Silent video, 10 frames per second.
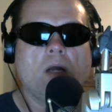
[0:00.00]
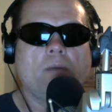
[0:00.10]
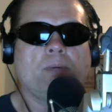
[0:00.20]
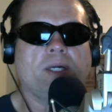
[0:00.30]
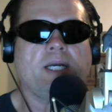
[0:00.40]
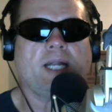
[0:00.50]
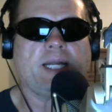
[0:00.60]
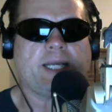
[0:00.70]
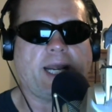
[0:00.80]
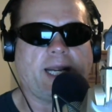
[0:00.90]
But in
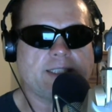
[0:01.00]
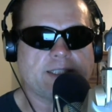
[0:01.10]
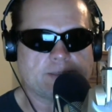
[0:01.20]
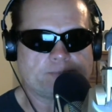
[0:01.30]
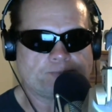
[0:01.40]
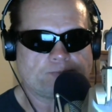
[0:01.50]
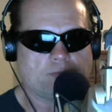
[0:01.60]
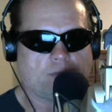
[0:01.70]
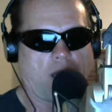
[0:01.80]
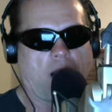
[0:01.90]
any case,
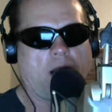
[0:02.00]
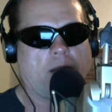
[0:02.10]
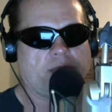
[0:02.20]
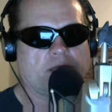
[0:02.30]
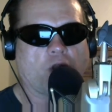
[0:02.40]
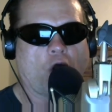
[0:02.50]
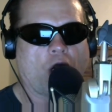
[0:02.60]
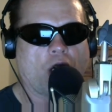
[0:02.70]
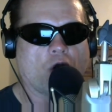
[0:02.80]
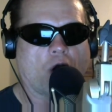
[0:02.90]
I'll be
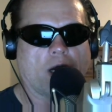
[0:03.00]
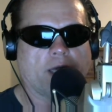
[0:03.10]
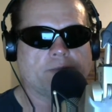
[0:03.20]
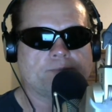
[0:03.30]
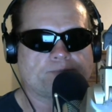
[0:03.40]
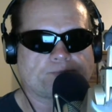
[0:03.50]
long gone.